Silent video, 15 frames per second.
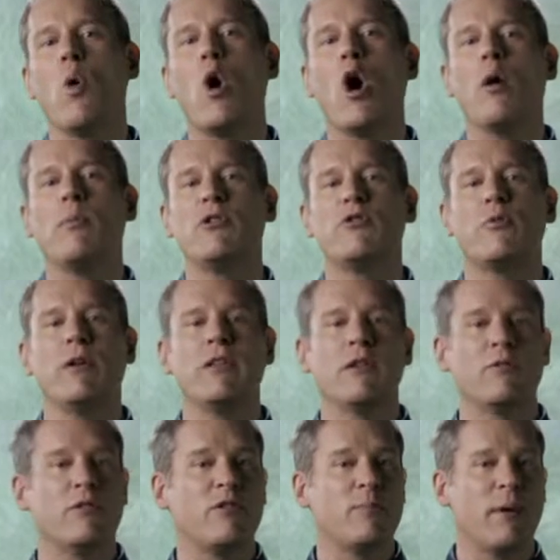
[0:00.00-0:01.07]
wall between
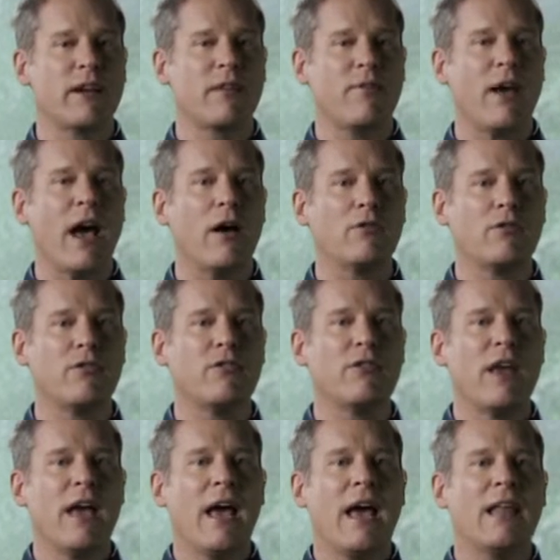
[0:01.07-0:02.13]
their respective
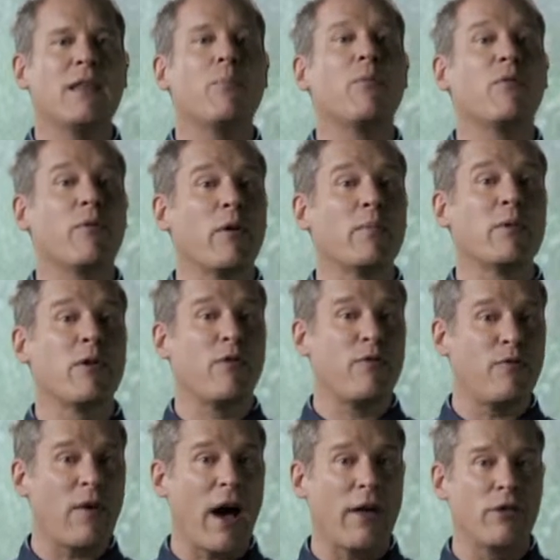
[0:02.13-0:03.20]
houses and the proverbial
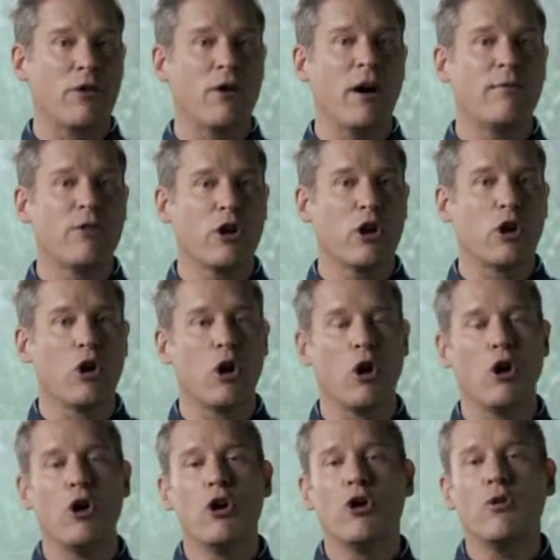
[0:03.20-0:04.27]
father of the
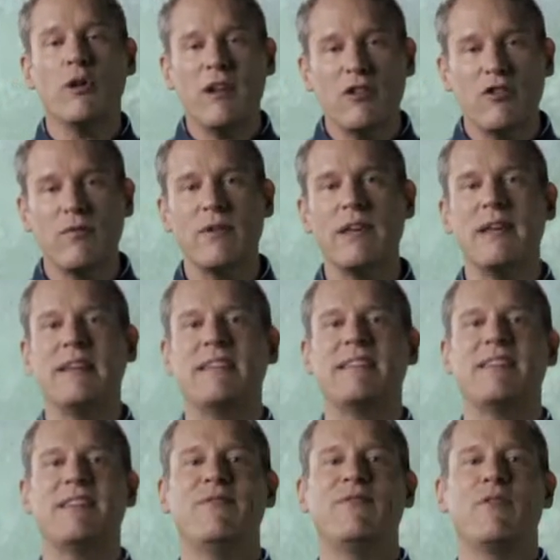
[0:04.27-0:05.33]
girl who
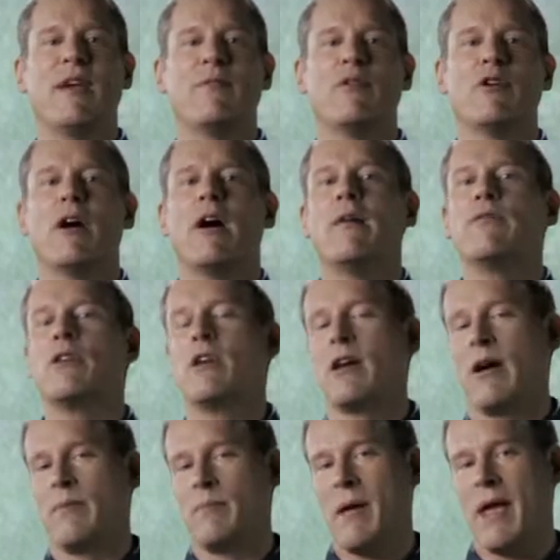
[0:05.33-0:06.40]
intervenes in favor of the
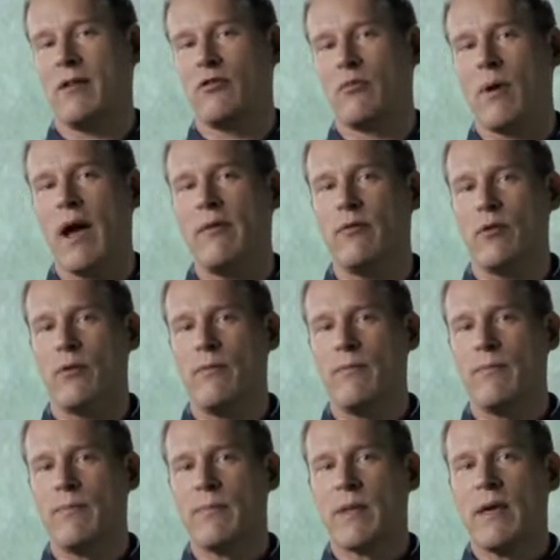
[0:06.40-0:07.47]
young man's rival.
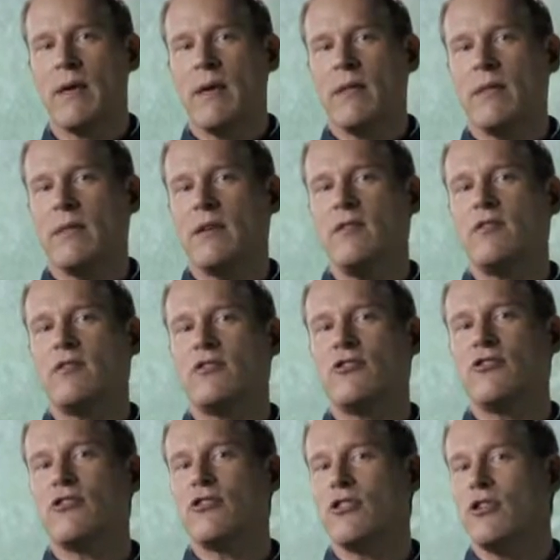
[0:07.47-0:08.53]
This
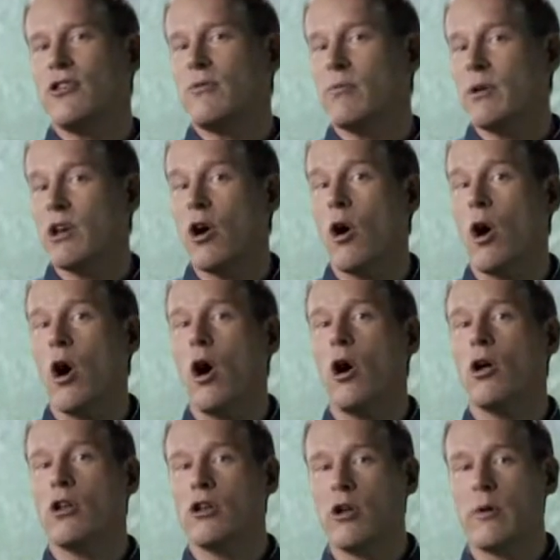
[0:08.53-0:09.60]
should
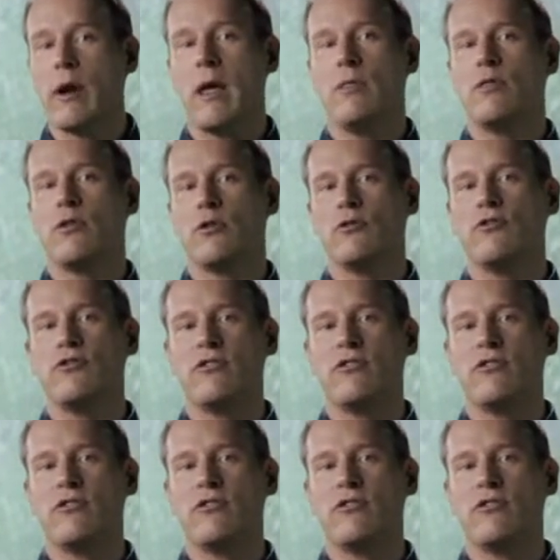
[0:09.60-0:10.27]
recall Lorenzo's